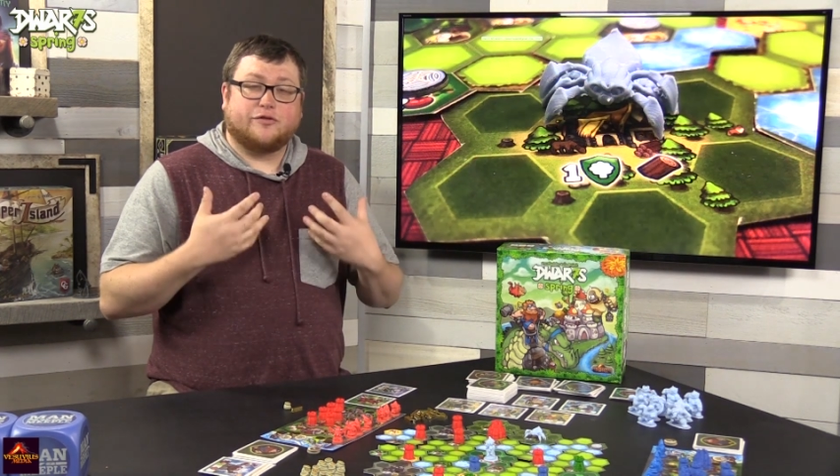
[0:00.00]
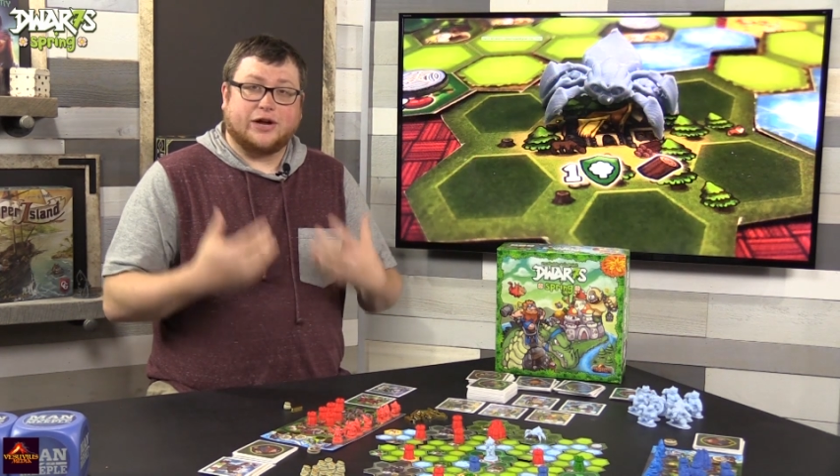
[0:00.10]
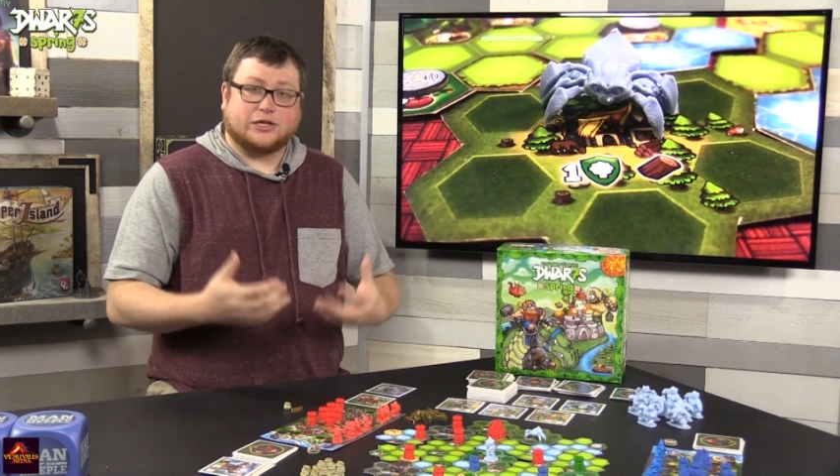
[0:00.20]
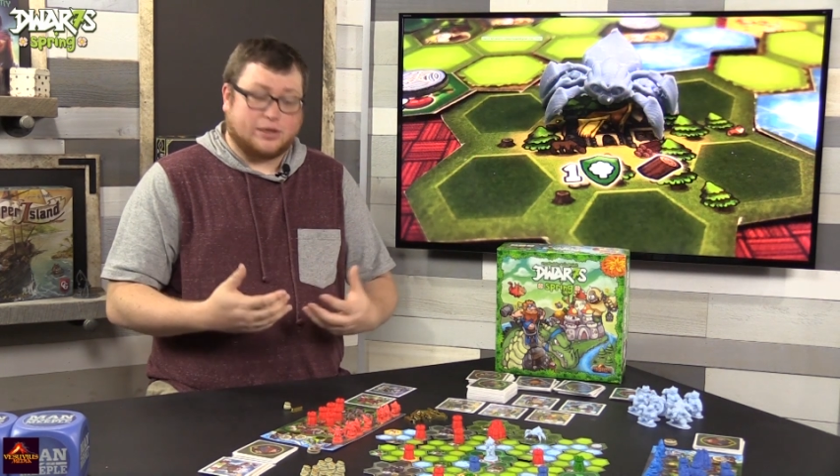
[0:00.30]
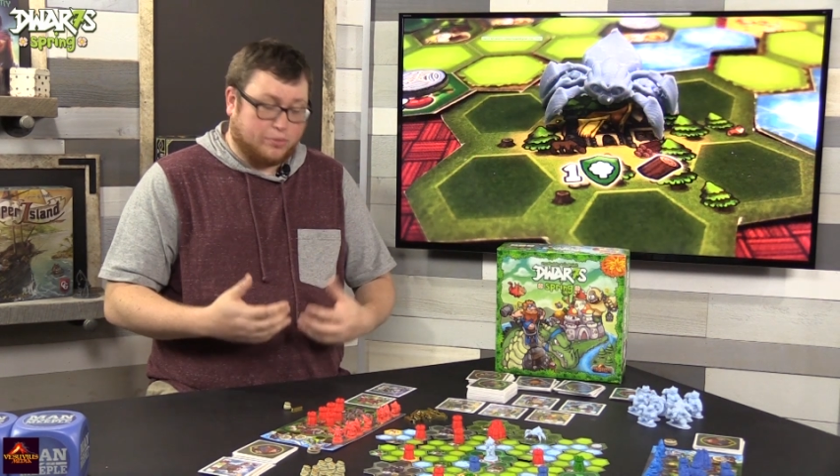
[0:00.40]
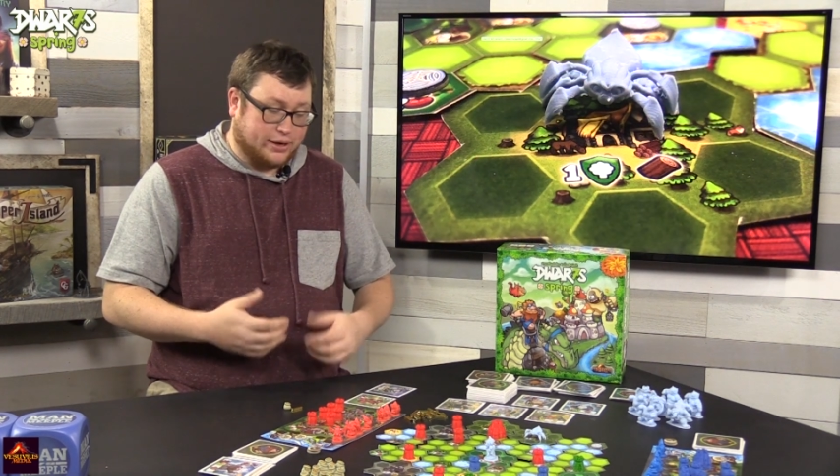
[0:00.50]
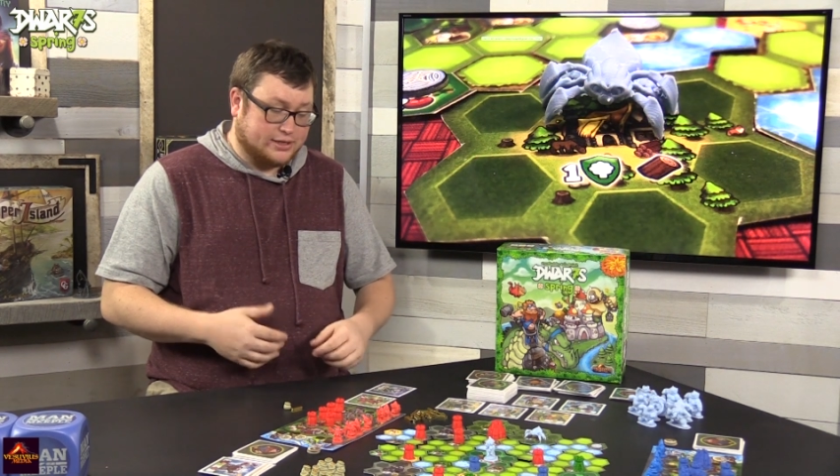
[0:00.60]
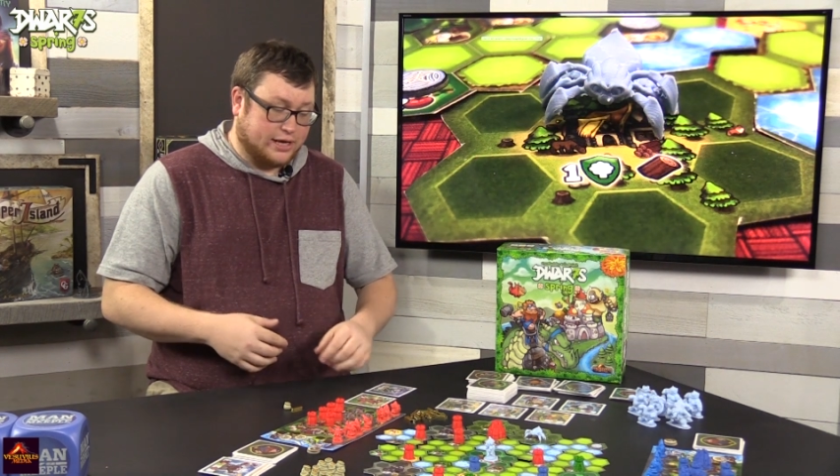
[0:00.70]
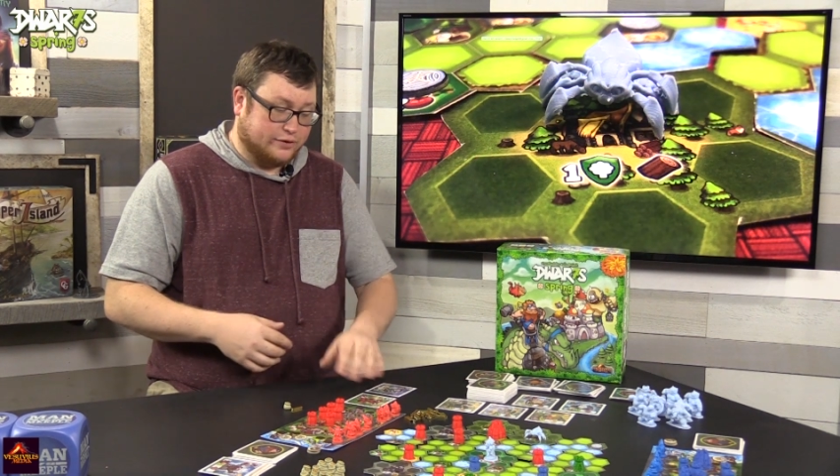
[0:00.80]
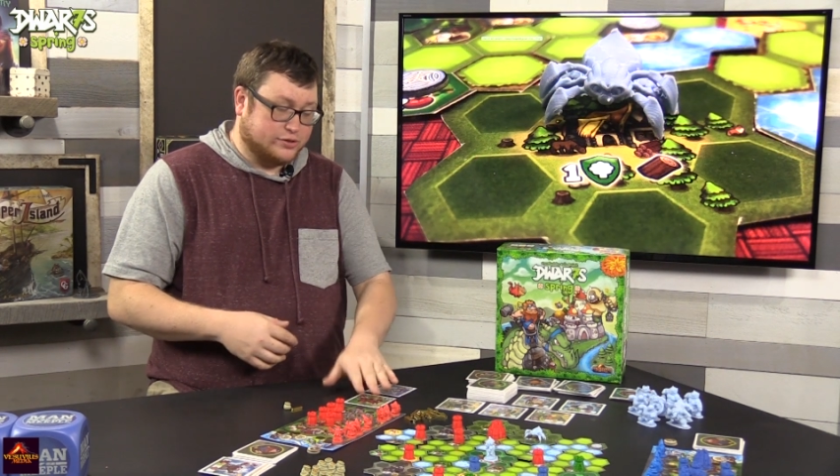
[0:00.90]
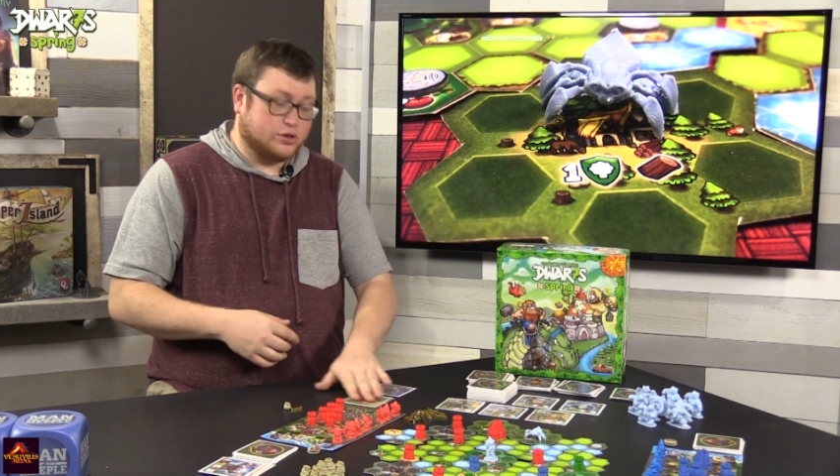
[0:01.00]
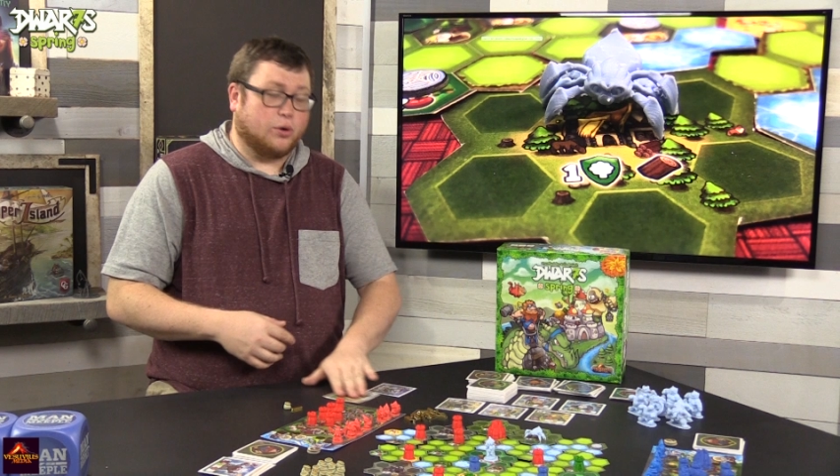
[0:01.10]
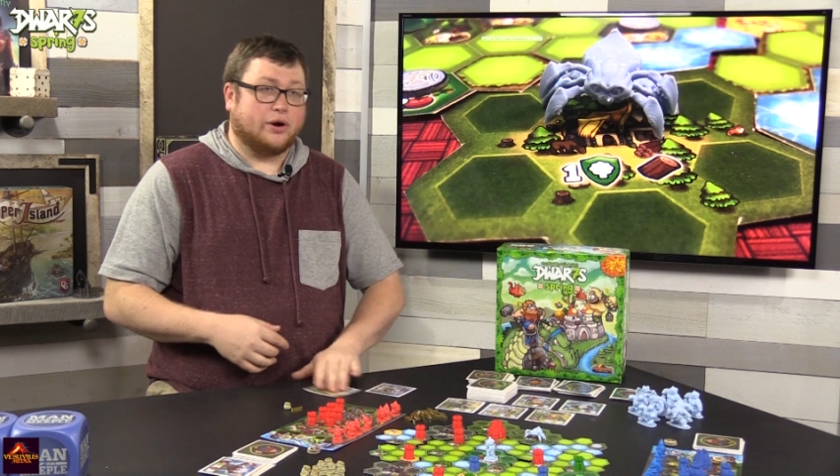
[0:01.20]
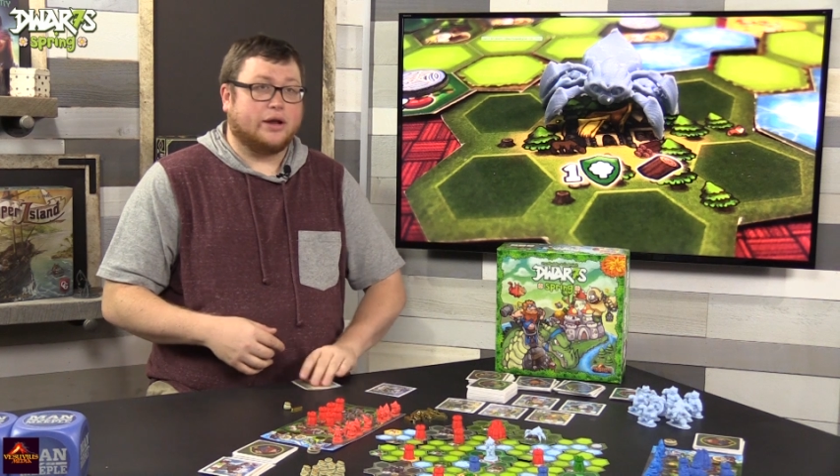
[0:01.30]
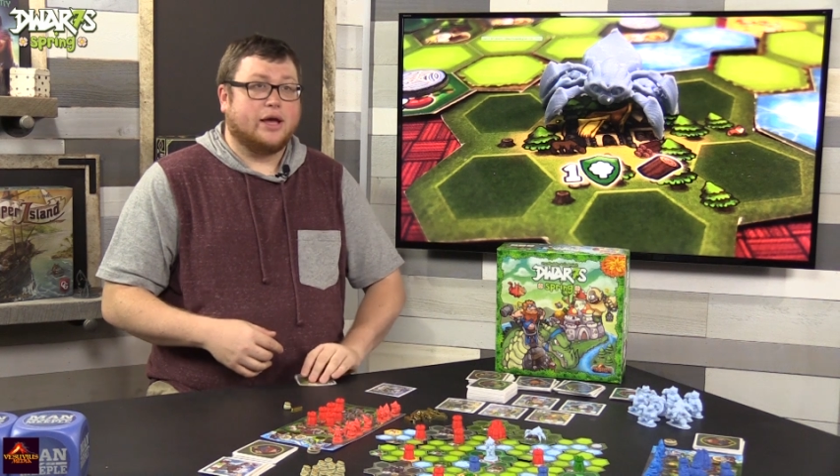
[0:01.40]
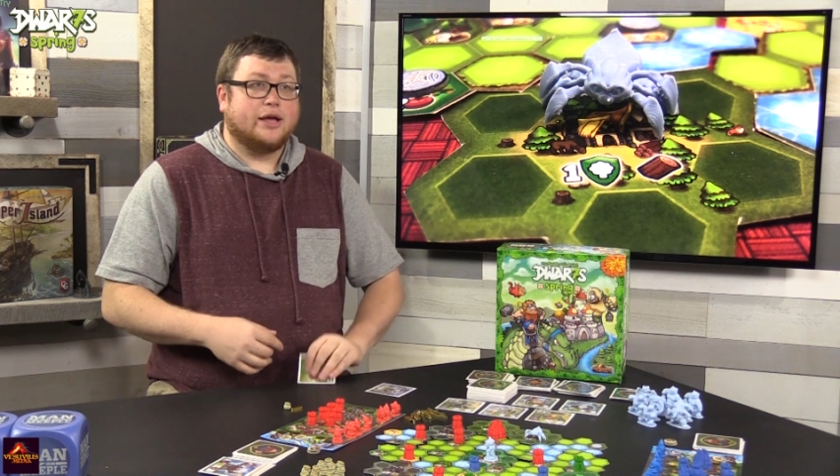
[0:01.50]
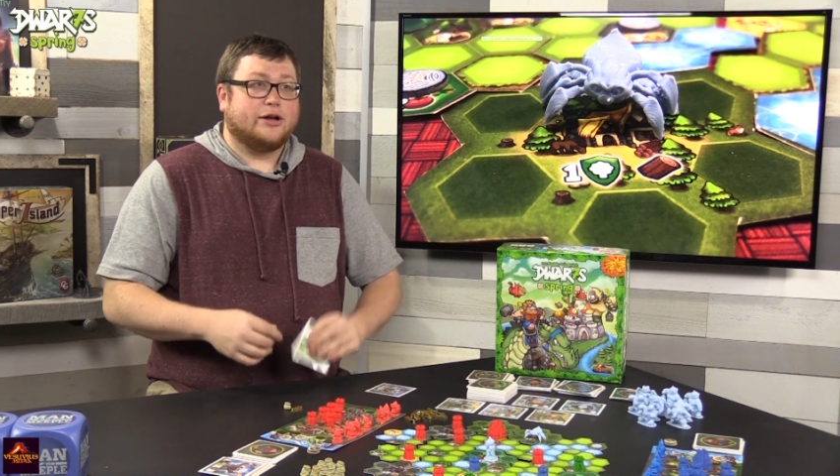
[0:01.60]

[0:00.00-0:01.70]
victory points that you've scored.